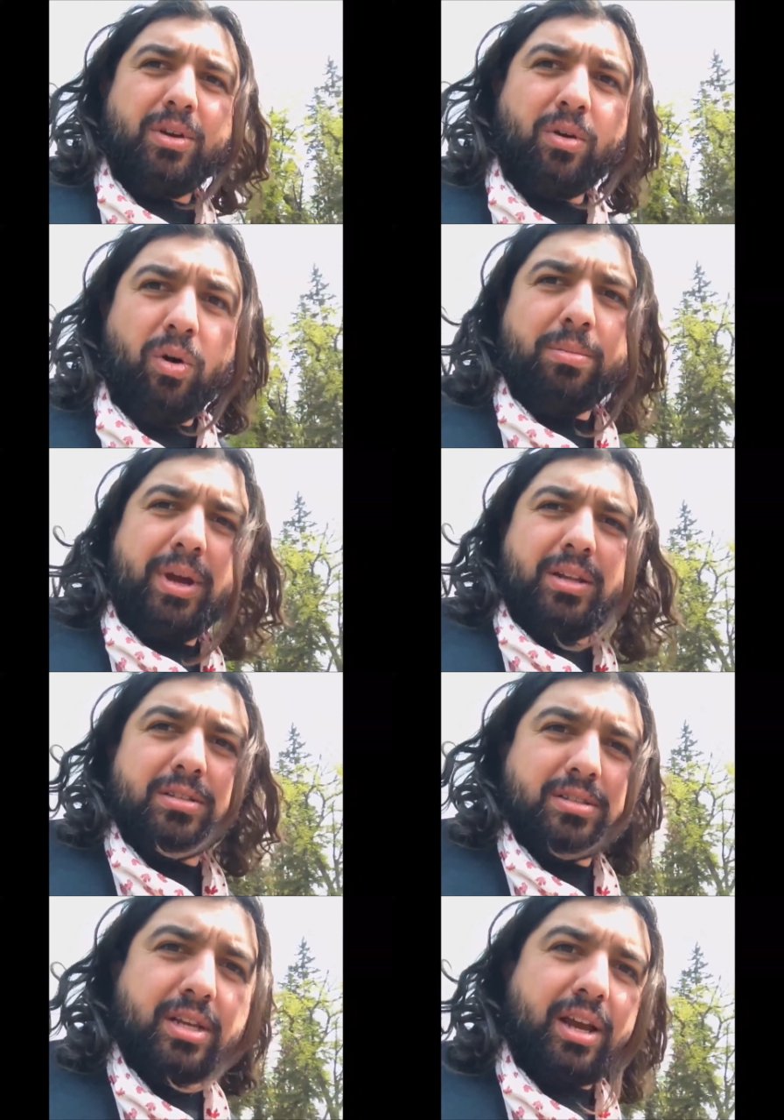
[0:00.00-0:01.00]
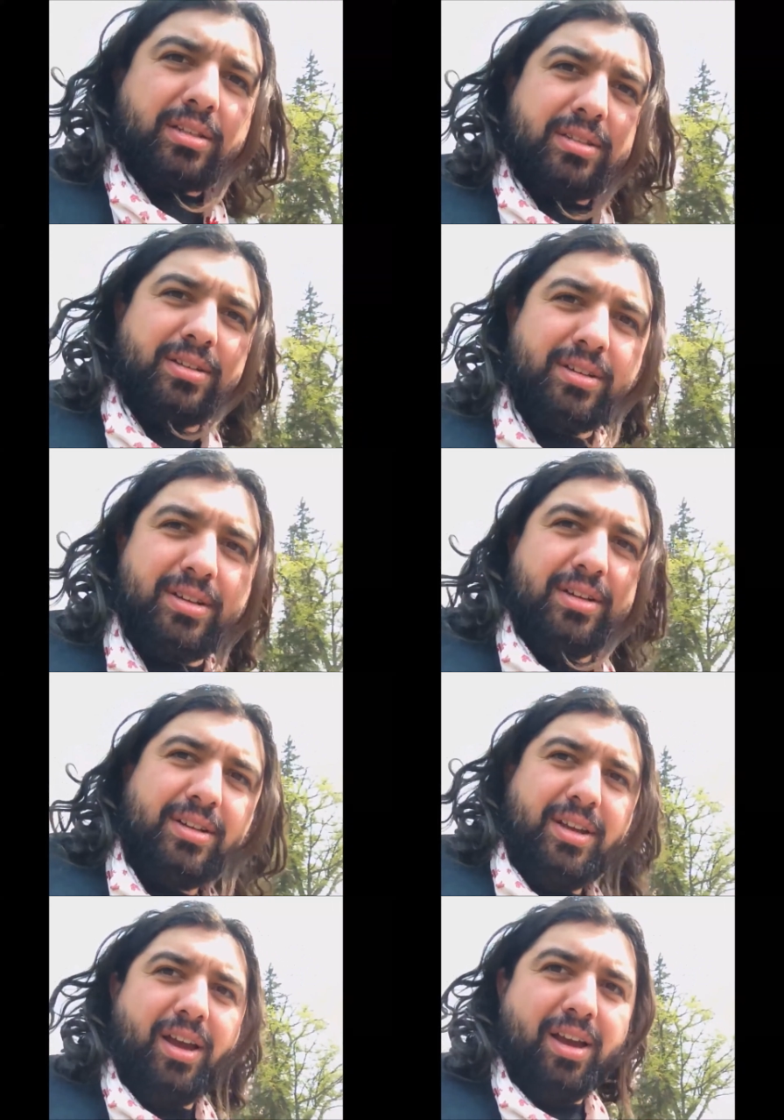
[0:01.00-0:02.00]
Or metal detect.
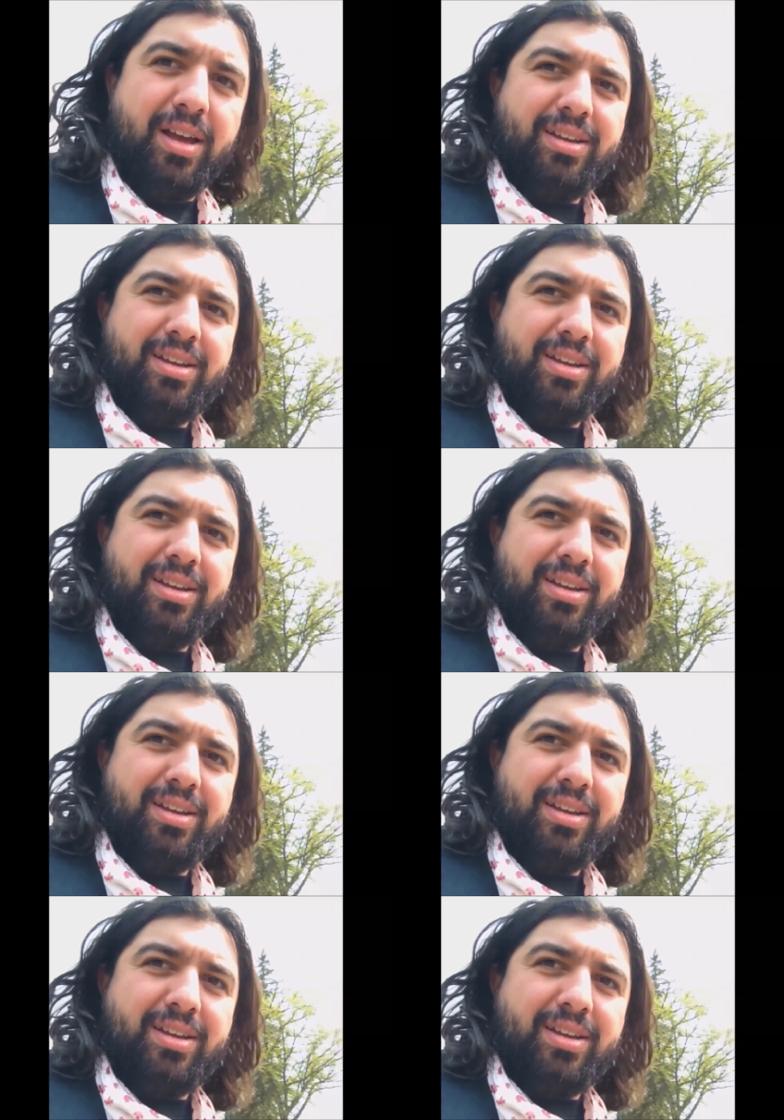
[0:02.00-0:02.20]
Yeah,